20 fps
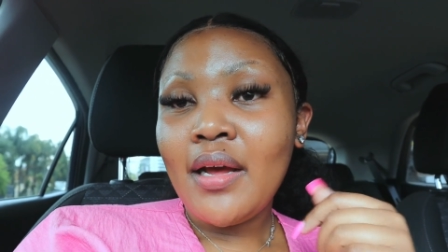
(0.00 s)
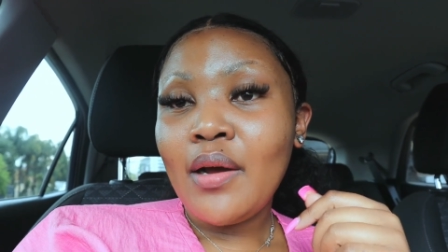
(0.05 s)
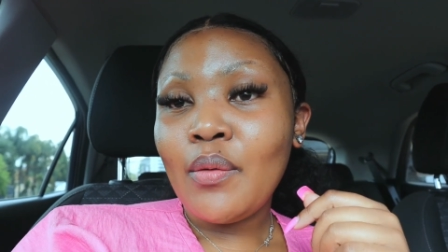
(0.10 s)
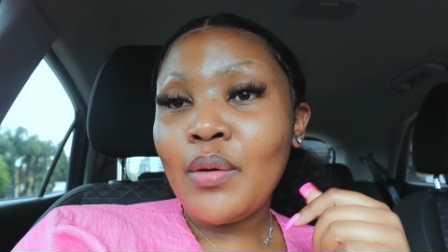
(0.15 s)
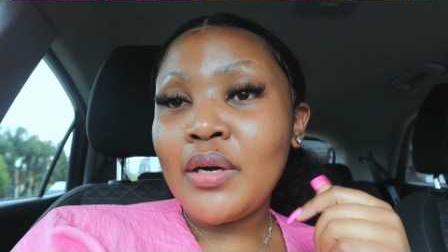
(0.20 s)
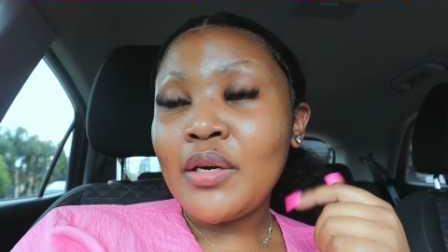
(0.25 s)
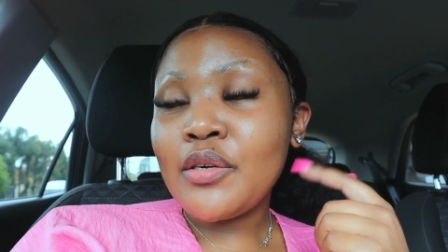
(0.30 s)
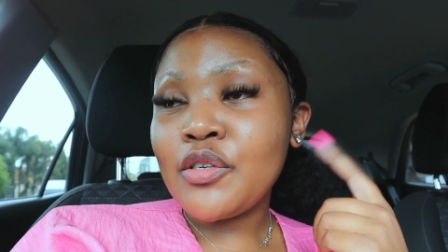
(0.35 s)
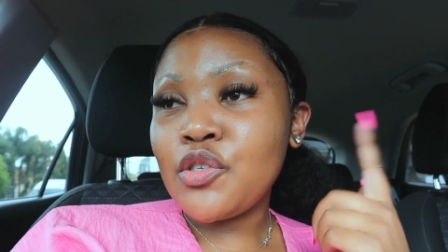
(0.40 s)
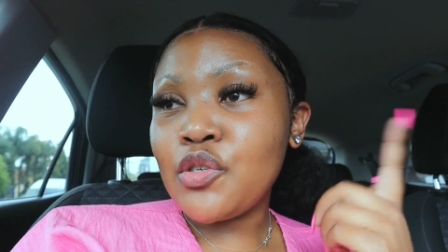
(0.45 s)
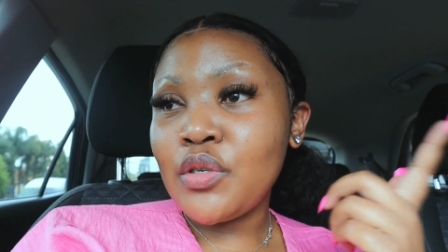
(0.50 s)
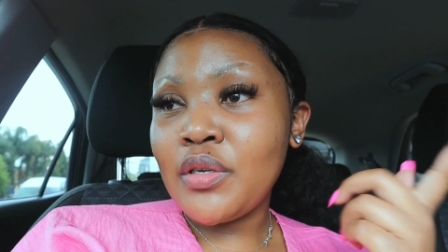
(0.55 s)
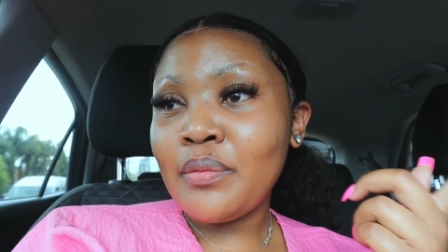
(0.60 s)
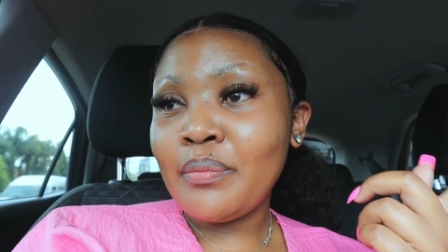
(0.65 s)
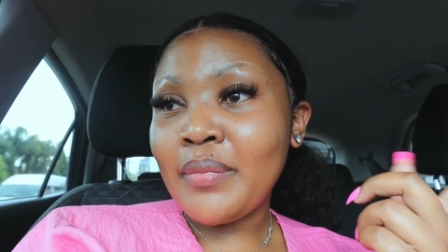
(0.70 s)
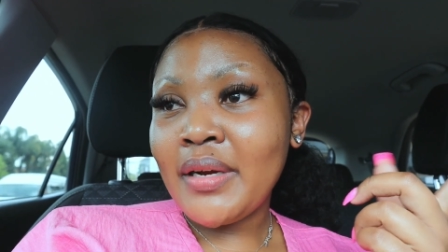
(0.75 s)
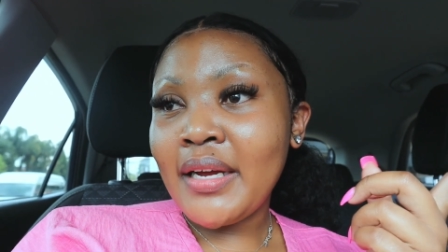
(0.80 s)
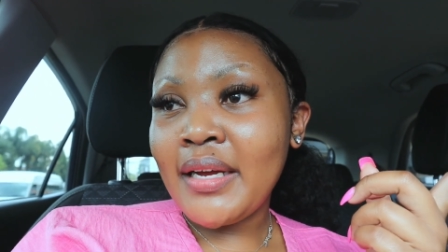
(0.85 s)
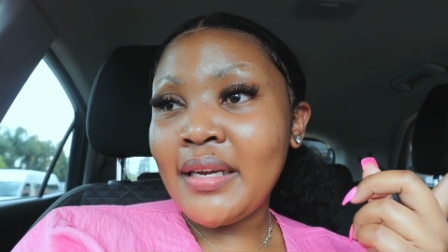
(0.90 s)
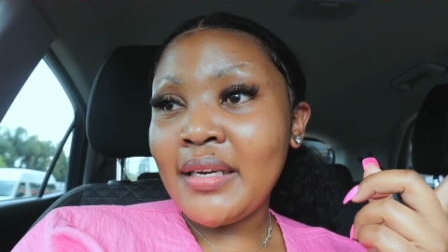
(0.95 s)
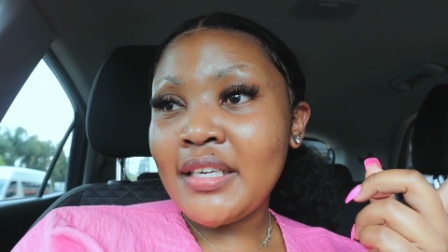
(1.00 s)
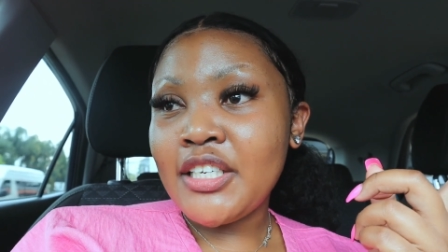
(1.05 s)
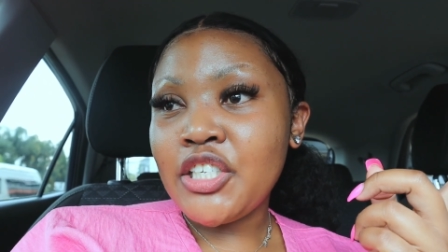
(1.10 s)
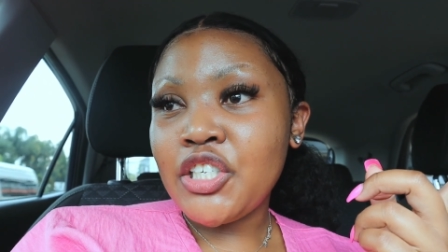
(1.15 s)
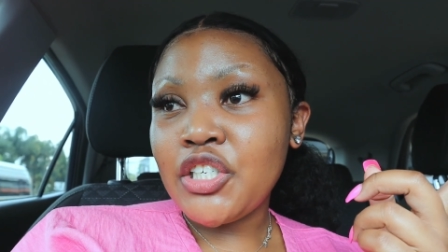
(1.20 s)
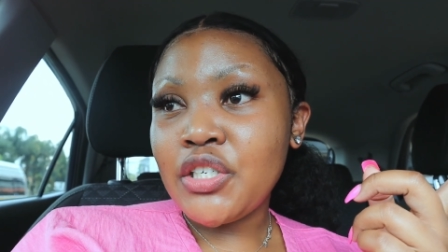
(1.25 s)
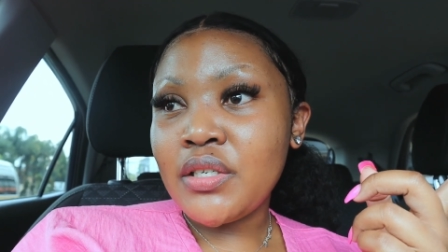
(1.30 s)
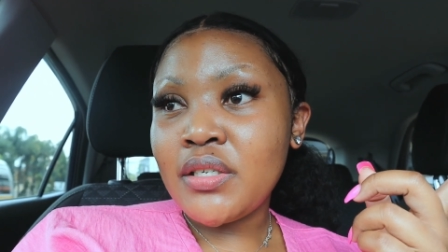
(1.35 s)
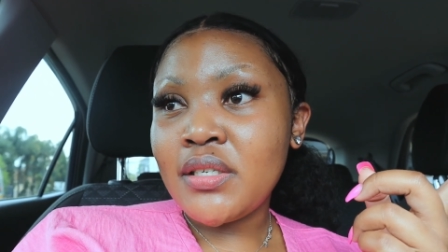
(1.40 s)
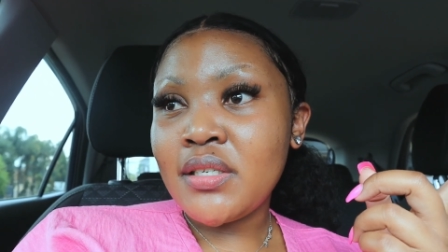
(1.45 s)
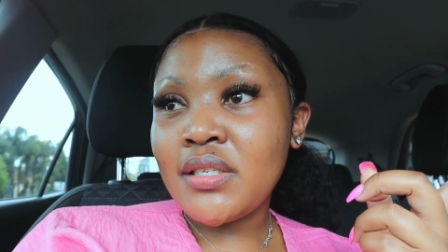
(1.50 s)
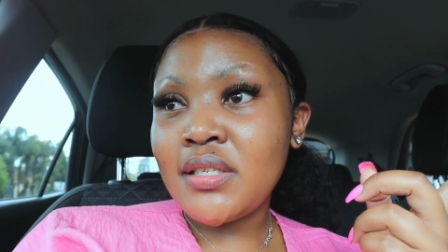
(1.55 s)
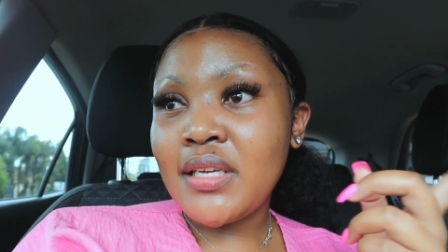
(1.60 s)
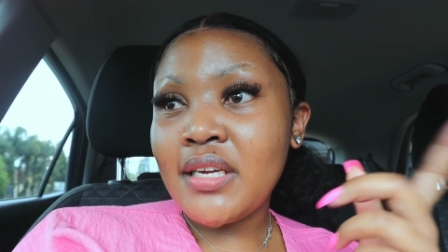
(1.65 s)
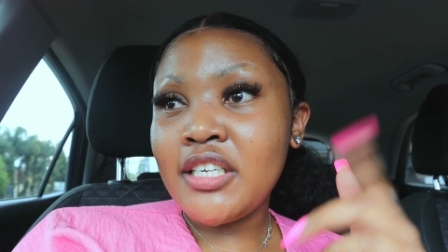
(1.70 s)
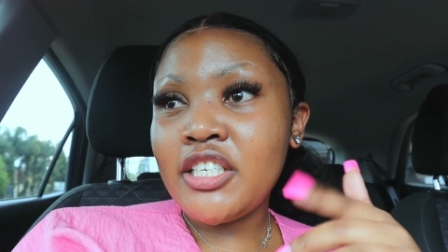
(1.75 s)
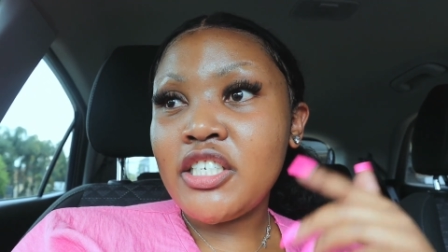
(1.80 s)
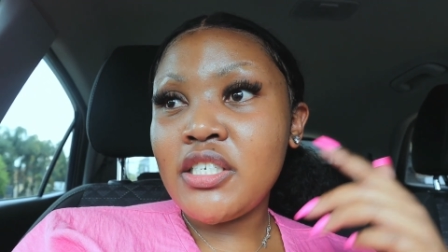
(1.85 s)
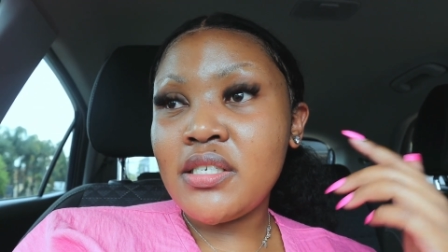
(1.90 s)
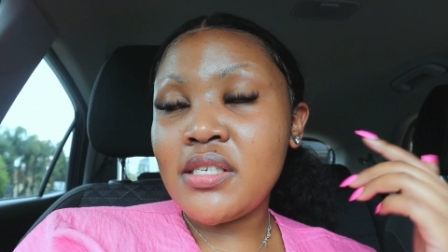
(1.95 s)
while I was doing my lashes,
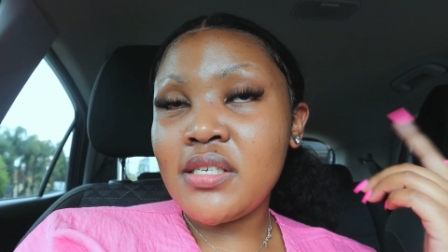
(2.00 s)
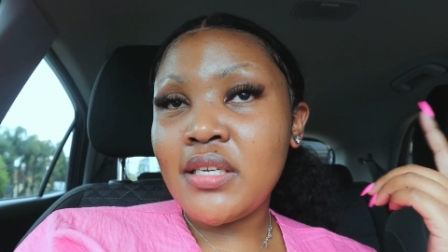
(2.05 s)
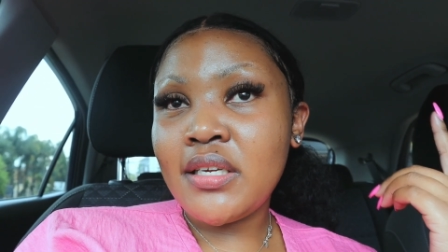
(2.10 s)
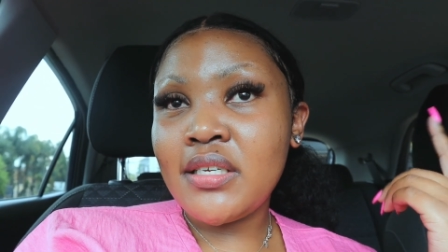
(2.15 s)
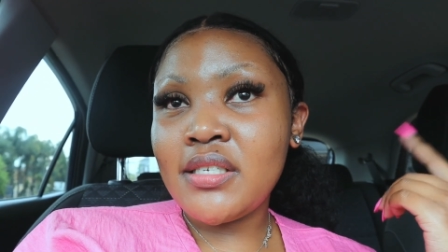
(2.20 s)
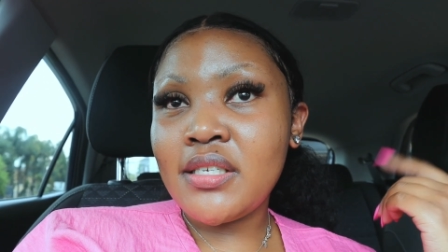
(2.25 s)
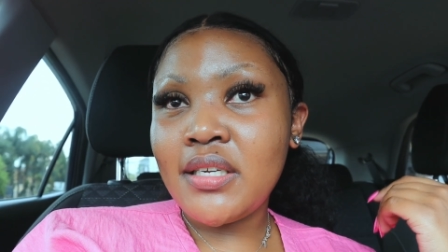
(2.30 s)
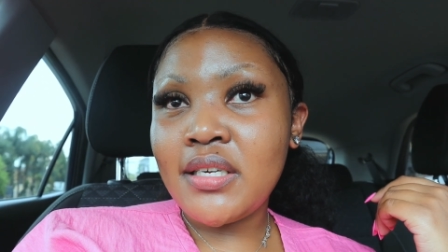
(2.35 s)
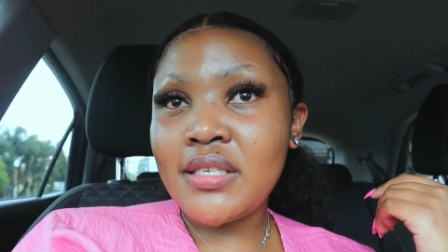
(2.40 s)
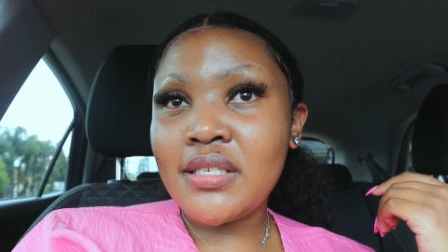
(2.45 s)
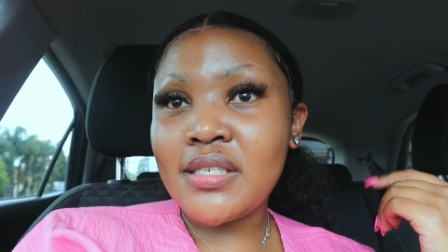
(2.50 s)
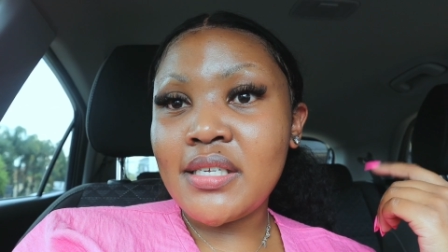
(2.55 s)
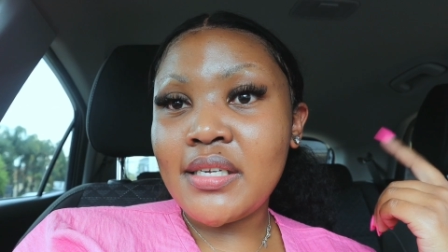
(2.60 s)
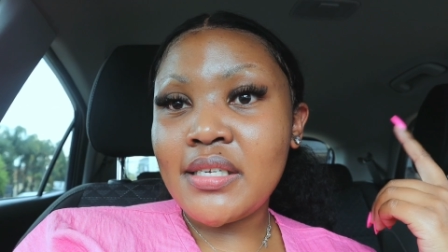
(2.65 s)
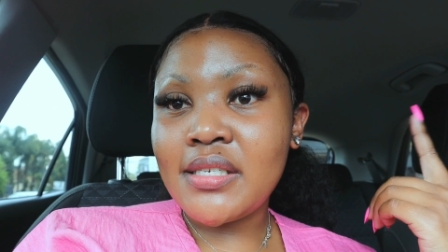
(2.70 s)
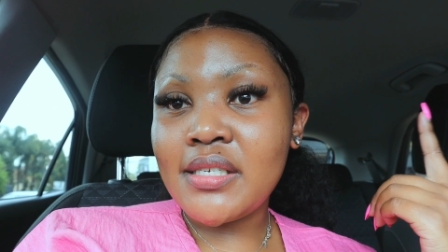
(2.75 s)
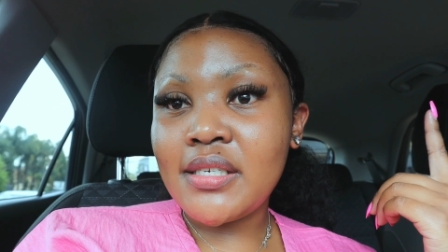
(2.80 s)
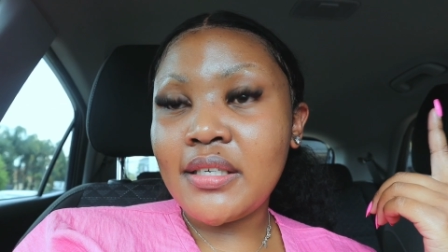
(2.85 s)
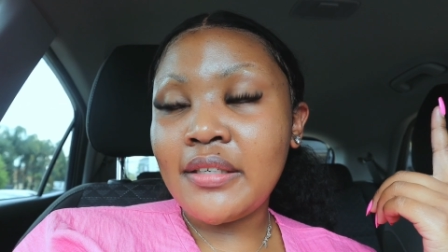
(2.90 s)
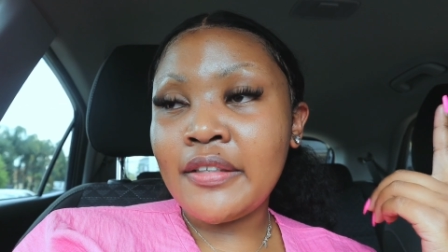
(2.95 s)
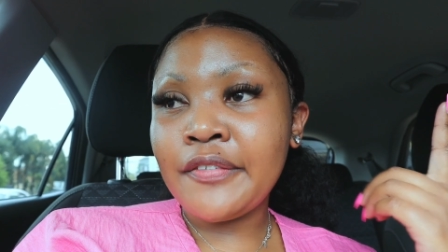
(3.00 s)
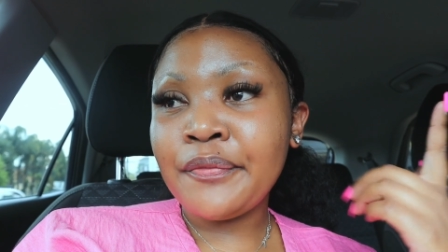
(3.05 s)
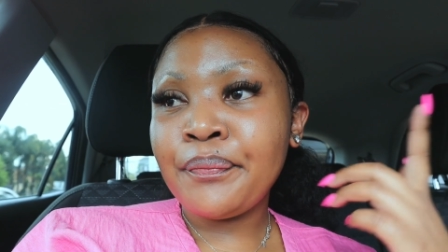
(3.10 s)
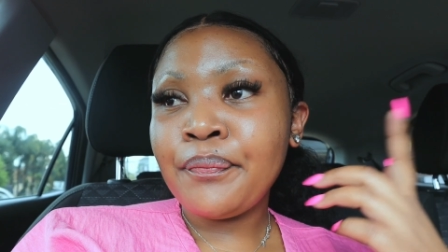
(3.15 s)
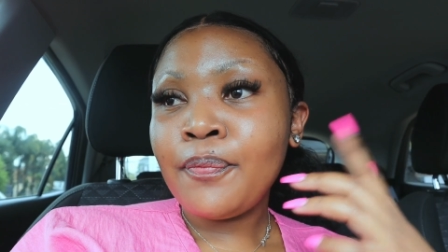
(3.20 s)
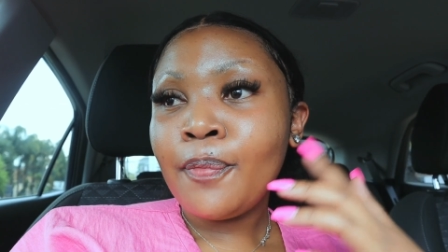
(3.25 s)
and she stays here in Sandton.